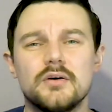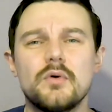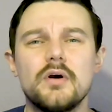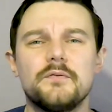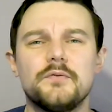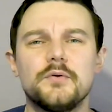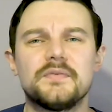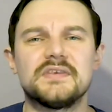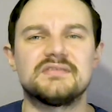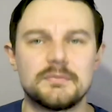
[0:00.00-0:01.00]
Quite a few of
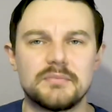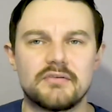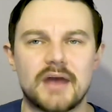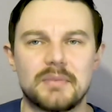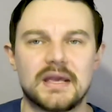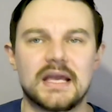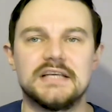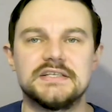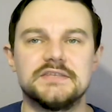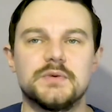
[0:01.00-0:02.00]
the simpler
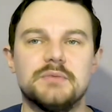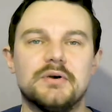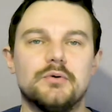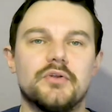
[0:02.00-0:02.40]
applications we build